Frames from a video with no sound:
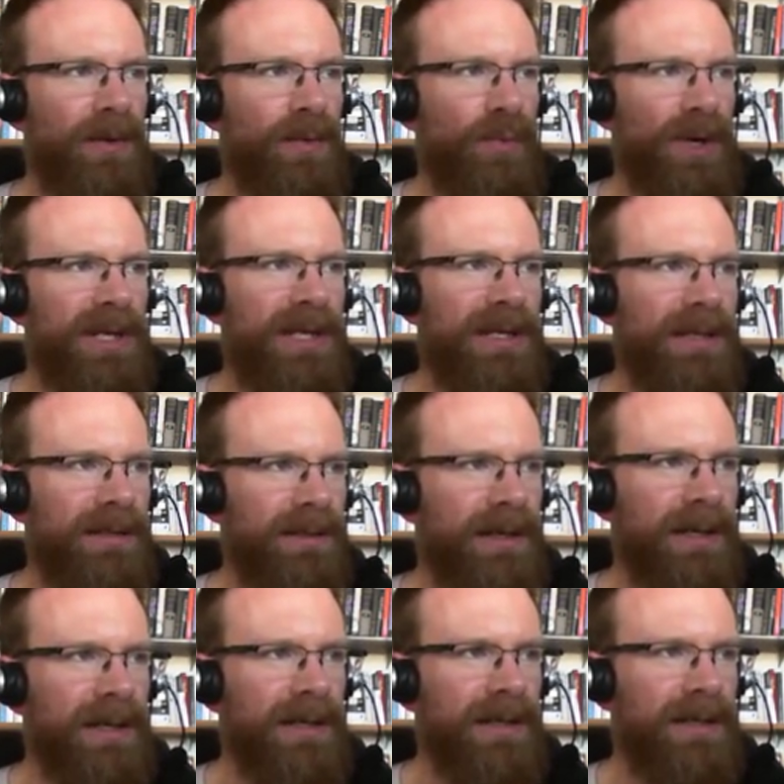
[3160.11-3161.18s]
what he
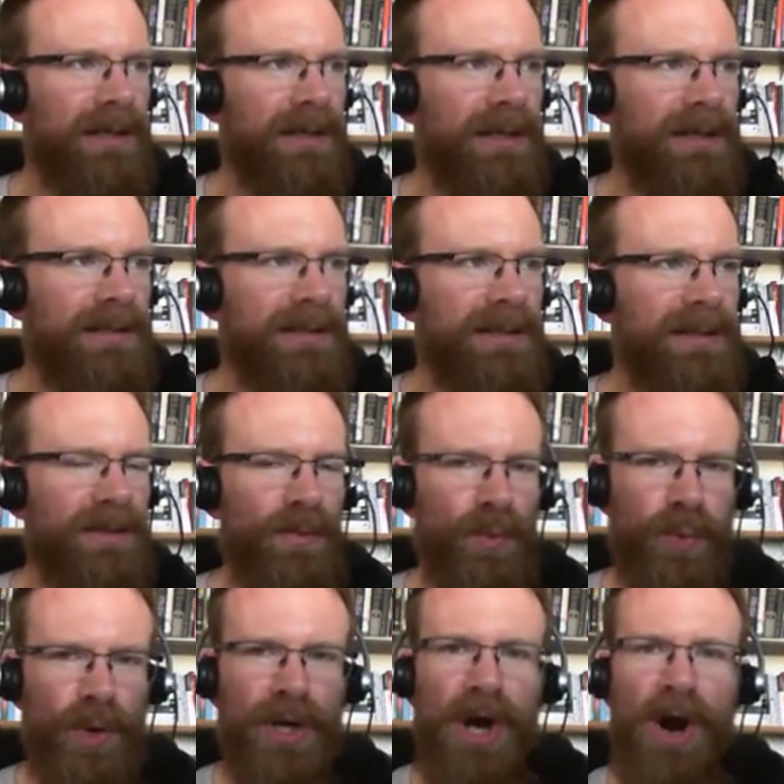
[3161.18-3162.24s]
is
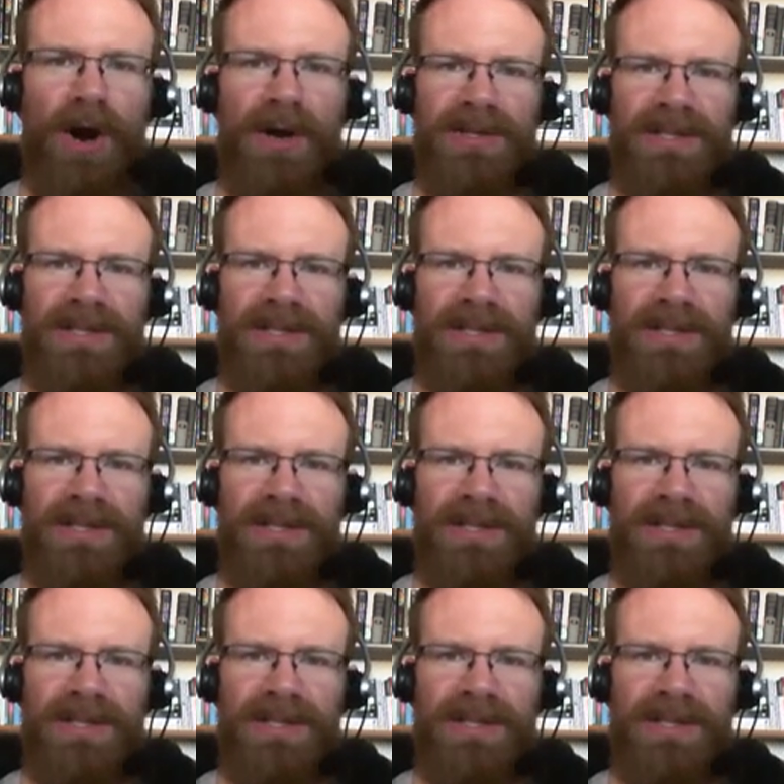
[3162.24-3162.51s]
regards